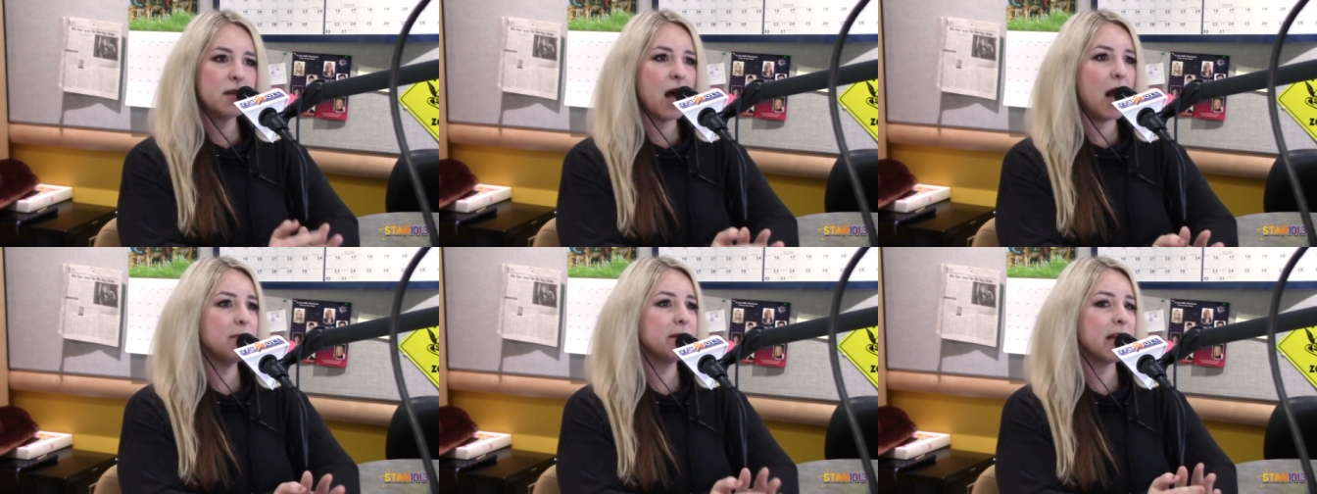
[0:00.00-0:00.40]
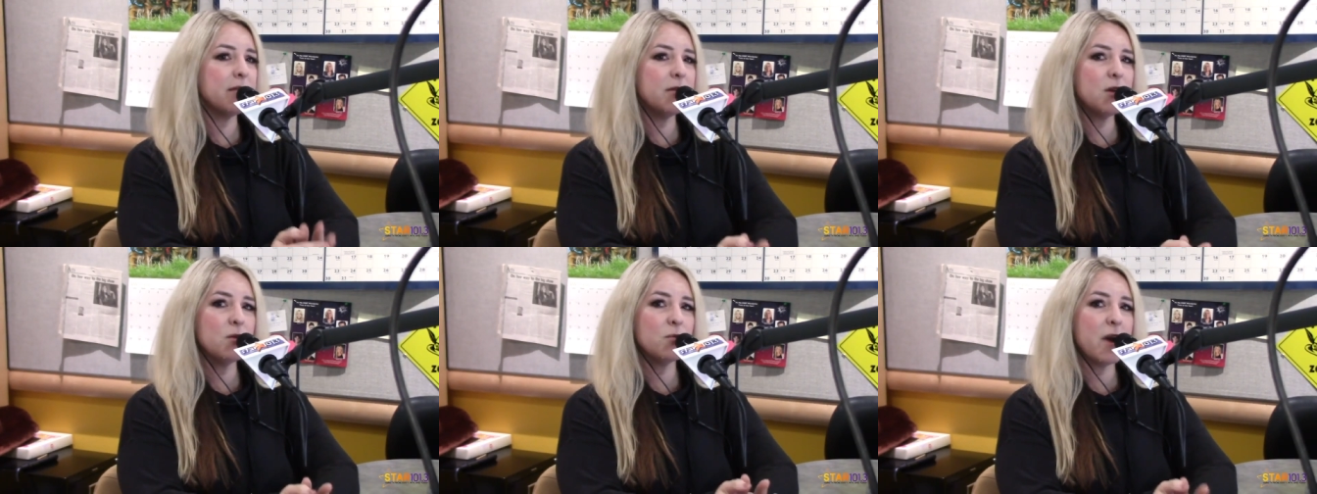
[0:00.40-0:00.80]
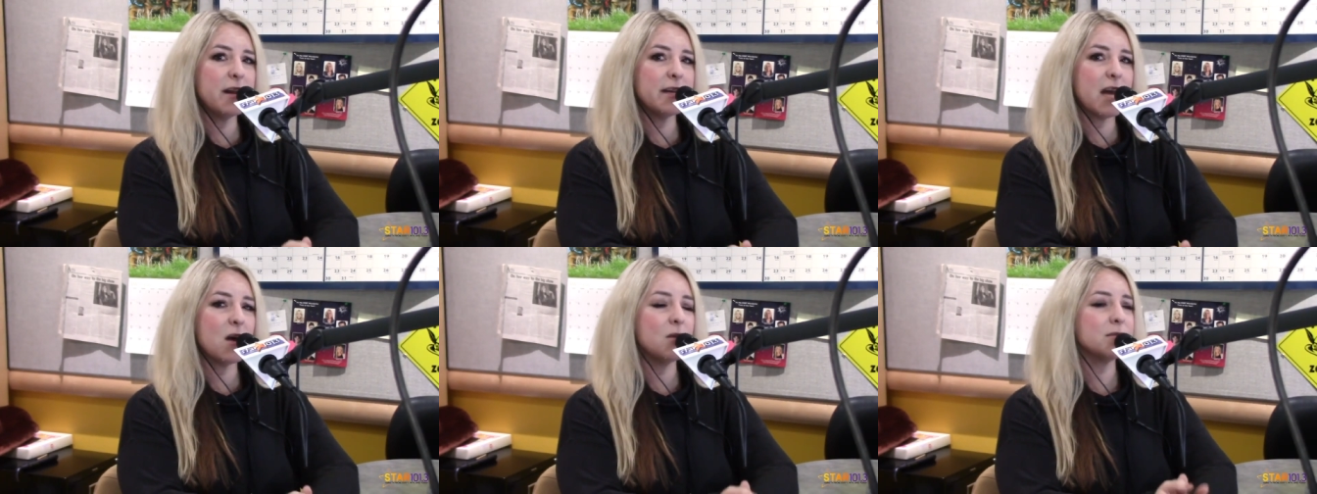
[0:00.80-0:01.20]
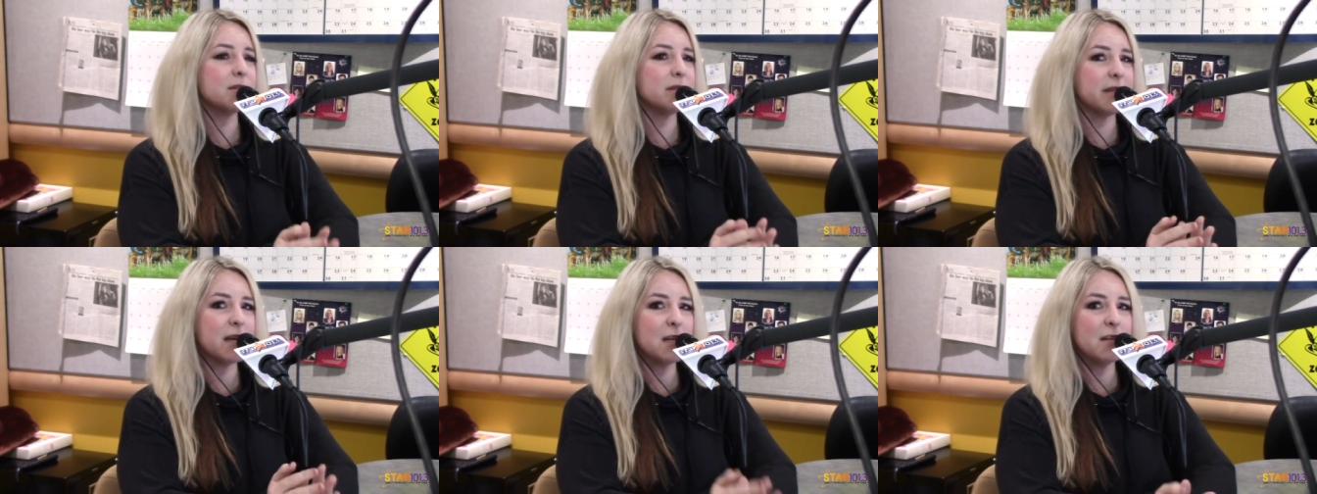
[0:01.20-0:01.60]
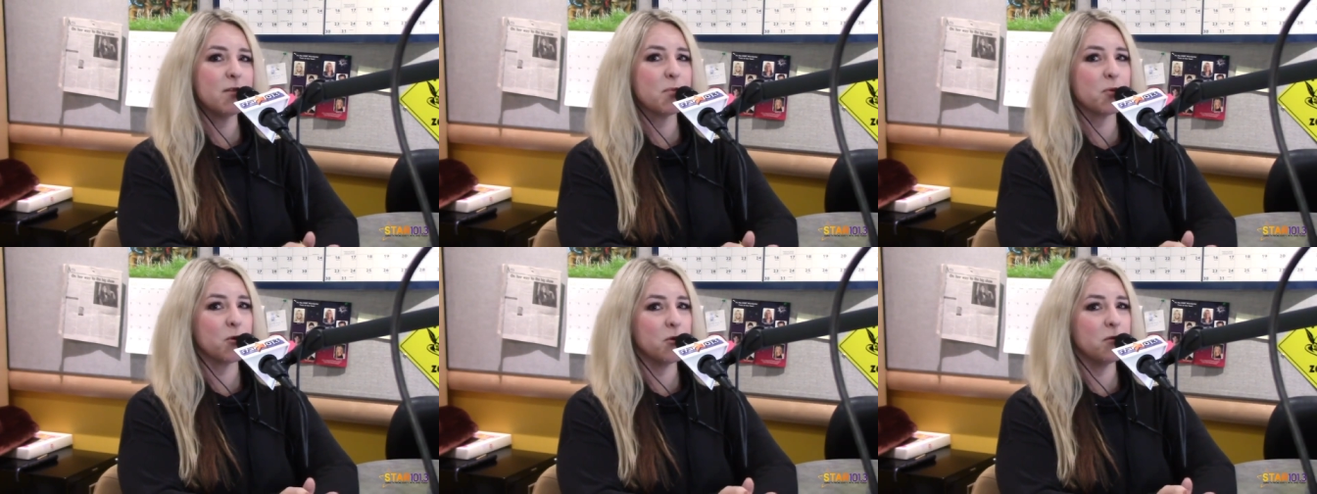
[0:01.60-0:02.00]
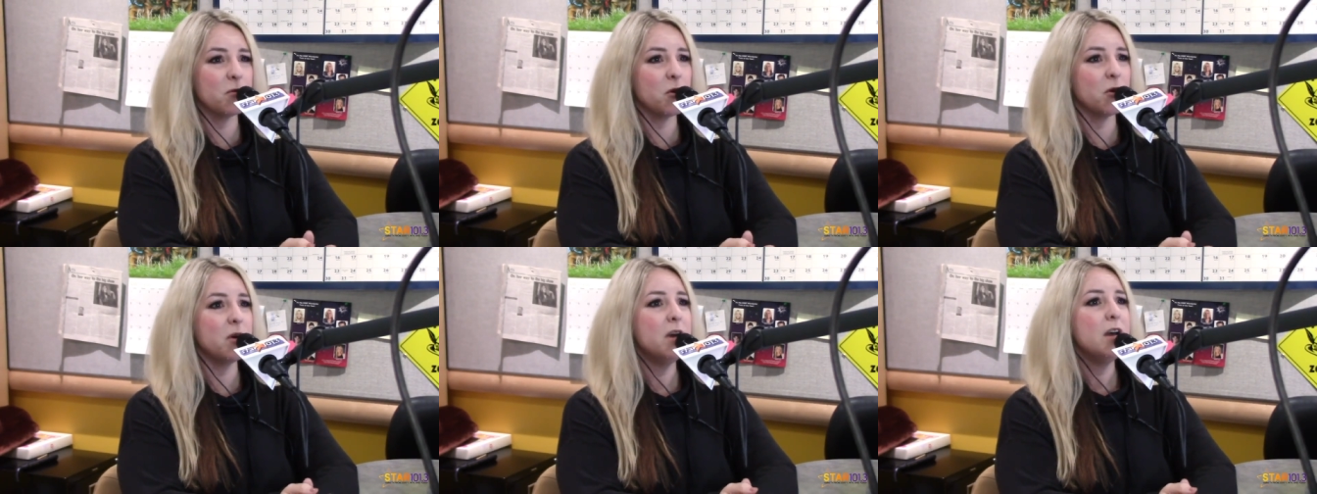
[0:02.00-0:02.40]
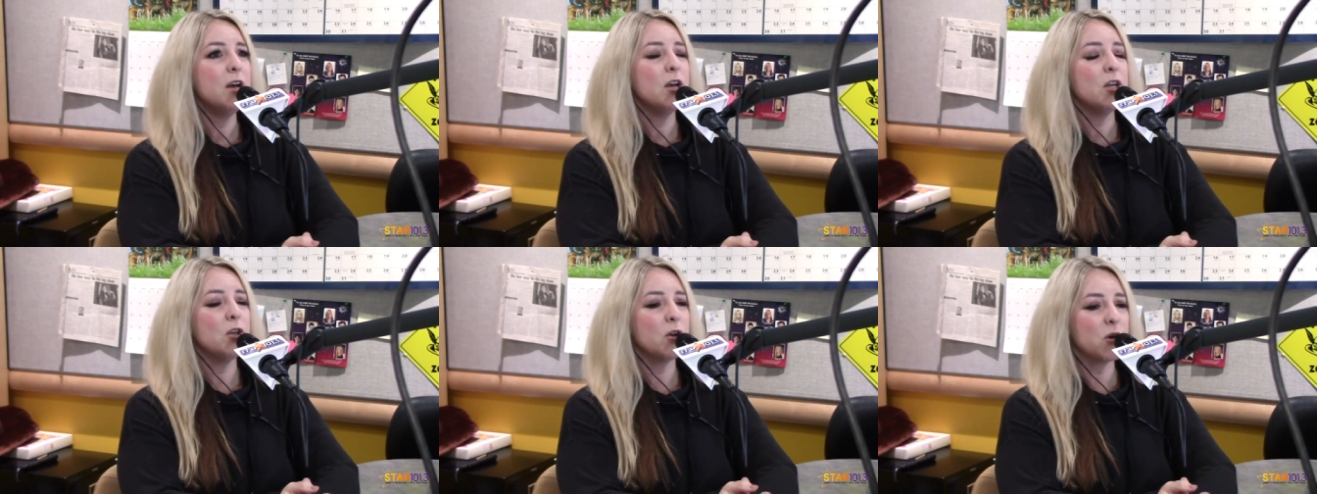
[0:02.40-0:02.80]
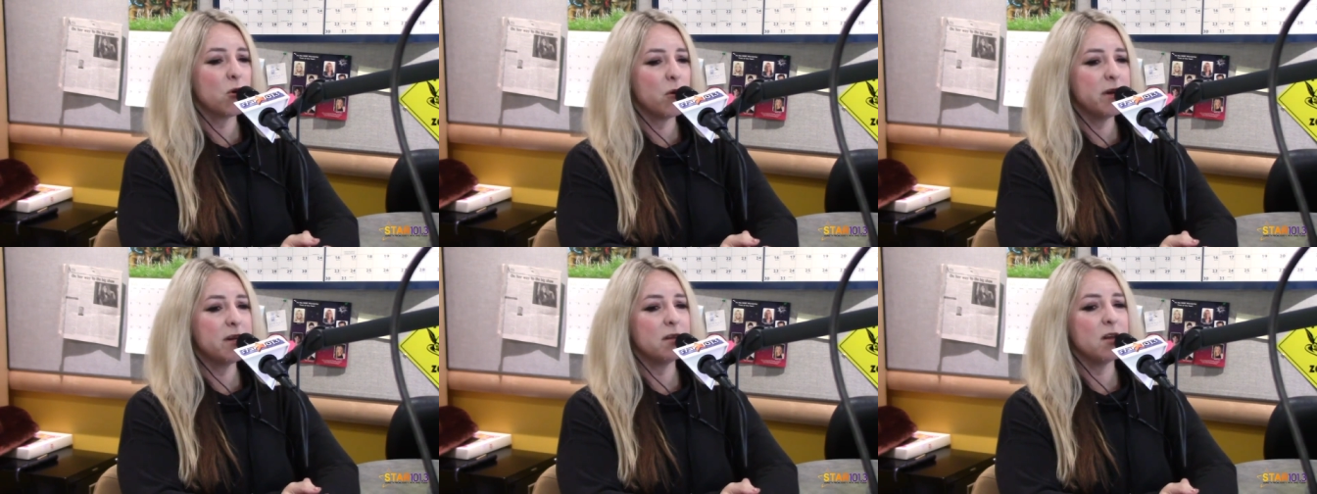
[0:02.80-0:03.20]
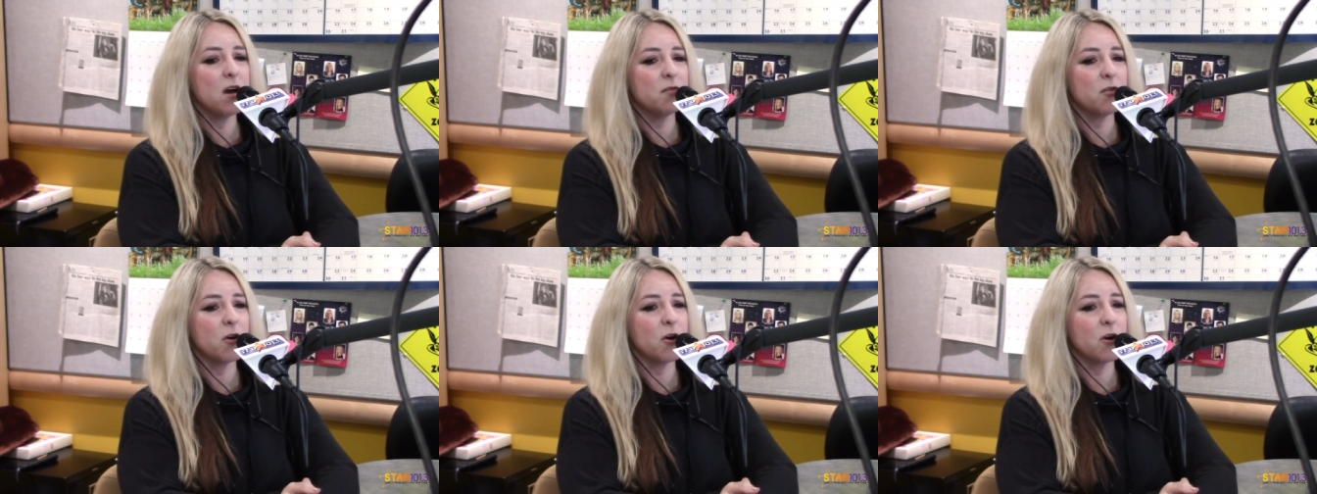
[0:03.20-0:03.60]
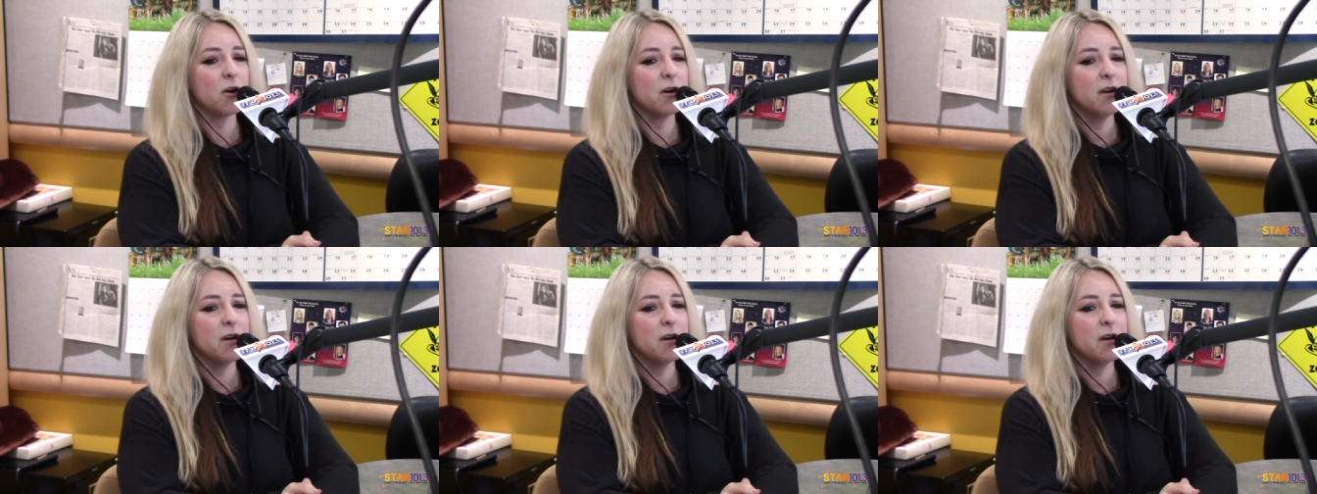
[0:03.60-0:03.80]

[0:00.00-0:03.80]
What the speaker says: I'm giving you right now seal of approval. You're going to love her.